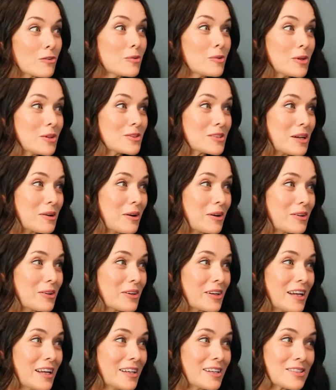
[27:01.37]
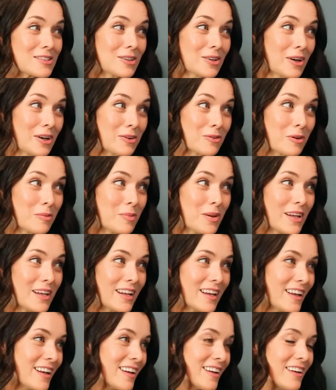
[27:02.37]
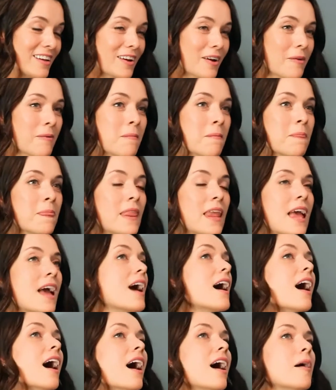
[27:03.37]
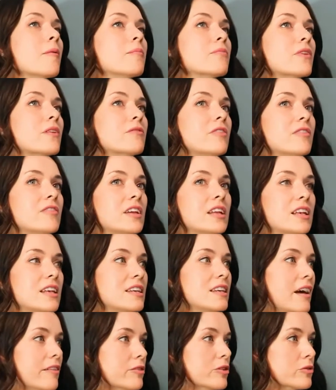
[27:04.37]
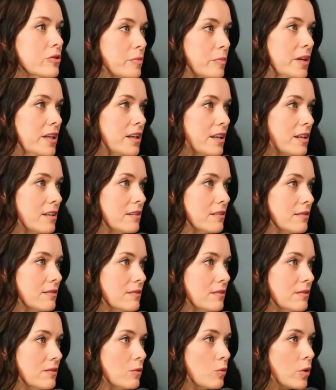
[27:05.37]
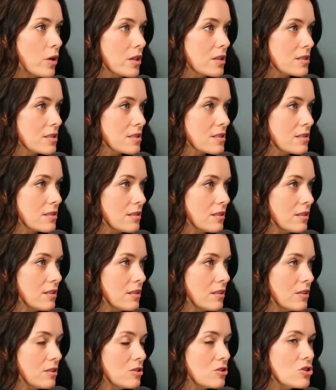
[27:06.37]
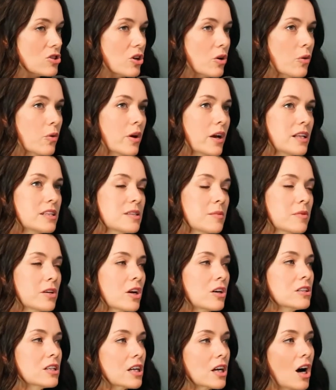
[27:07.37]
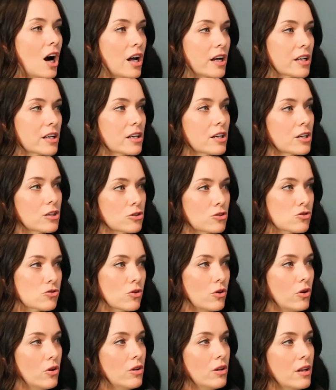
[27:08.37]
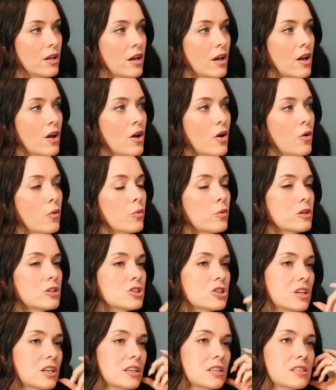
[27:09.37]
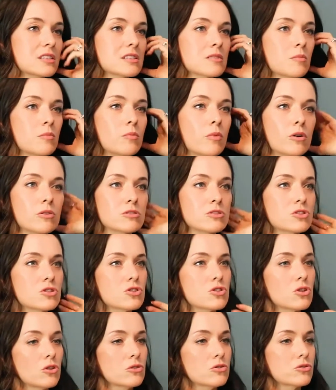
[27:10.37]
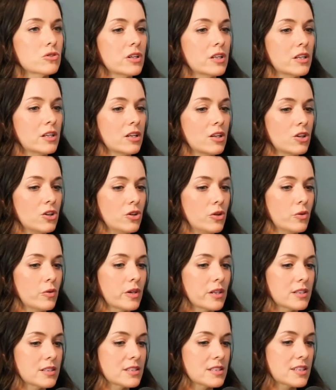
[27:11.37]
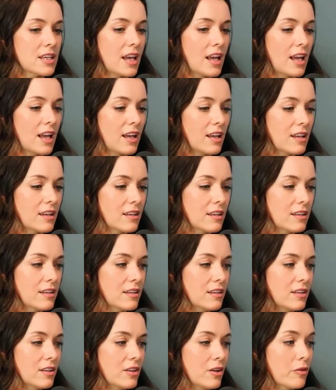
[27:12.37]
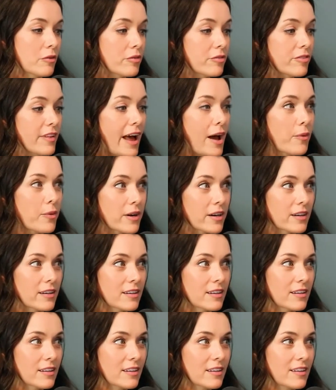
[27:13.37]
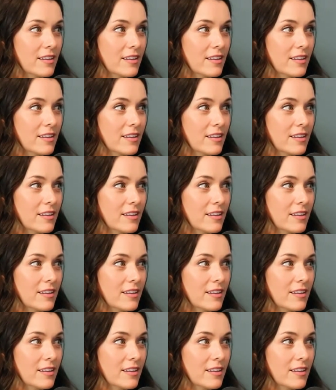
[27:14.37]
careful what you say around your kid because they're going to repeat it, Vivian never repeated words. So it's something called iconic control, which is most children, you can say, flower,